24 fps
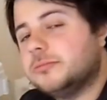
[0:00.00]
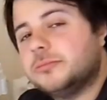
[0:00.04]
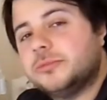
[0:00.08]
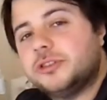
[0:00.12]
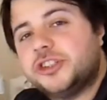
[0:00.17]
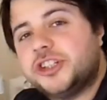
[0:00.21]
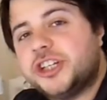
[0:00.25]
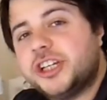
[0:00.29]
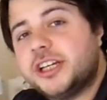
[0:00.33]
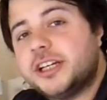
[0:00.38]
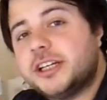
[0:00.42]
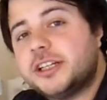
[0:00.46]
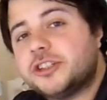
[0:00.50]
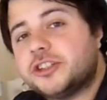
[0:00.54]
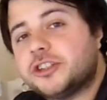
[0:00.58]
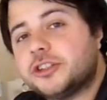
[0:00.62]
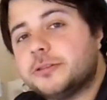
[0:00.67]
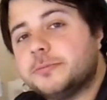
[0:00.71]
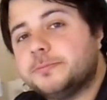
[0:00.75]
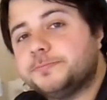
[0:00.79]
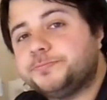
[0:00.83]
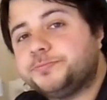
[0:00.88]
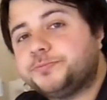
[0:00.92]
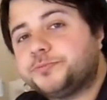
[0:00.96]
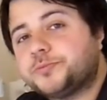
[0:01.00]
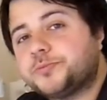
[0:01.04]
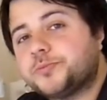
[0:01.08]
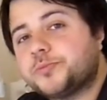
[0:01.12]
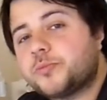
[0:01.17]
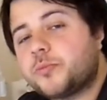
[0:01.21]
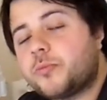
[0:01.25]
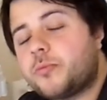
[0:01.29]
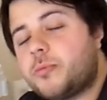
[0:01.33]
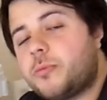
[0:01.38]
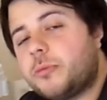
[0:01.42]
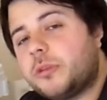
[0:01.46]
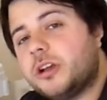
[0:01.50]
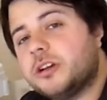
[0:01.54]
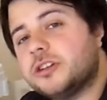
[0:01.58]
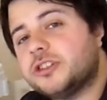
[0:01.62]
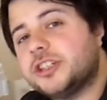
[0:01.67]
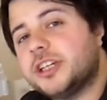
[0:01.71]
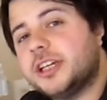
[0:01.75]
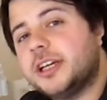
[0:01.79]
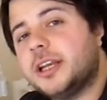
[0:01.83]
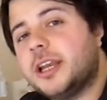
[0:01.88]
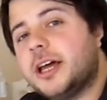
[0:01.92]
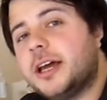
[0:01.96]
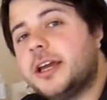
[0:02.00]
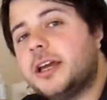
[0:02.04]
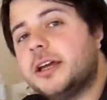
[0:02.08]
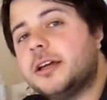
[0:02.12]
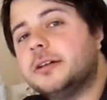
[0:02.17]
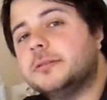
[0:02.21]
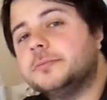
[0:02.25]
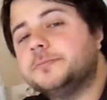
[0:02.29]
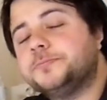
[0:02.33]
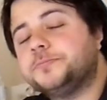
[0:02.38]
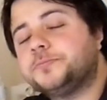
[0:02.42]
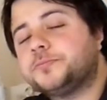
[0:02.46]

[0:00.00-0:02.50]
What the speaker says: Cheers. See you later.